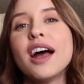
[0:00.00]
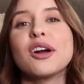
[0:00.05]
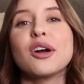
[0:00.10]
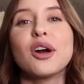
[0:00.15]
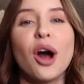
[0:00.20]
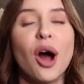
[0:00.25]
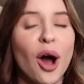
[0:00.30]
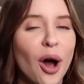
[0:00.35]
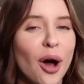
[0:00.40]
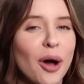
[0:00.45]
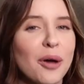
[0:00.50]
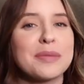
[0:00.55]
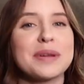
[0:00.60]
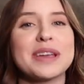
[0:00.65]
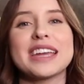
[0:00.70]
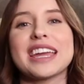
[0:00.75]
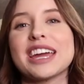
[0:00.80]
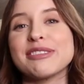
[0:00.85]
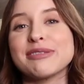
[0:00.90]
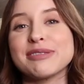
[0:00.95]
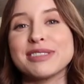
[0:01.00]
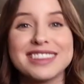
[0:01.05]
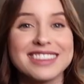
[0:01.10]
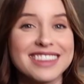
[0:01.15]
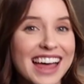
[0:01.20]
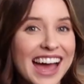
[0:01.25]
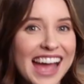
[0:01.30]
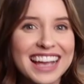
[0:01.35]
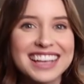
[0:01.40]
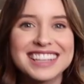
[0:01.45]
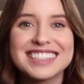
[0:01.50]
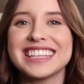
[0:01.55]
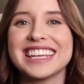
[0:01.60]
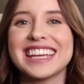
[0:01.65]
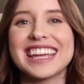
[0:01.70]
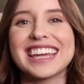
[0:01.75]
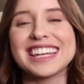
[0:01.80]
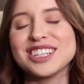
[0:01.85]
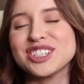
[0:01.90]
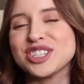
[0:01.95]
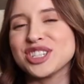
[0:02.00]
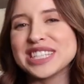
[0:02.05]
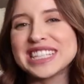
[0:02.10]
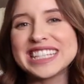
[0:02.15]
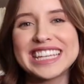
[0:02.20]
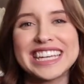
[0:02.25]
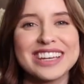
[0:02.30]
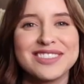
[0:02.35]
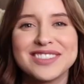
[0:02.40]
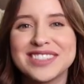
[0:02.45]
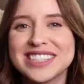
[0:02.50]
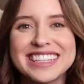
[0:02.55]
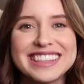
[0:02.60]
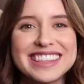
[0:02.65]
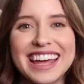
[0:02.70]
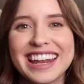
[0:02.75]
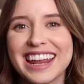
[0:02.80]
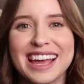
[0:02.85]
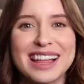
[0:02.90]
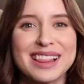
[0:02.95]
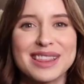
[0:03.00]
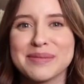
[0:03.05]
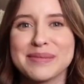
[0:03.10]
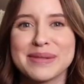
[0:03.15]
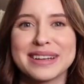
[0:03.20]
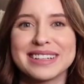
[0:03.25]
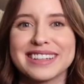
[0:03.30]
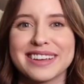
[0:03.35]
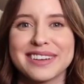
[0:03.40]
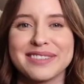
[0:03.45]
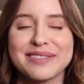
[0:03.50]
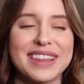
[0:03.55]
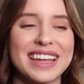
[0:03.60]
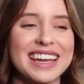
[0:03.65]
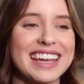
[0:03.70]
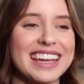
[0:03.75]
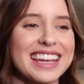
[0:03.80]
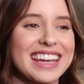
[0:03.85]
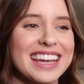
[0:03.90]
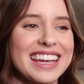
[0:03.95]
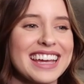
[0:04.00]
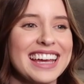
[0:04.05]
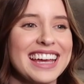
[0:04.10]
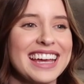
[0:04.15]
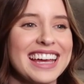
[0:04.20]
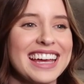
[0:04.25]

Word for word: calming and relaxing, and it just gives it that element of like,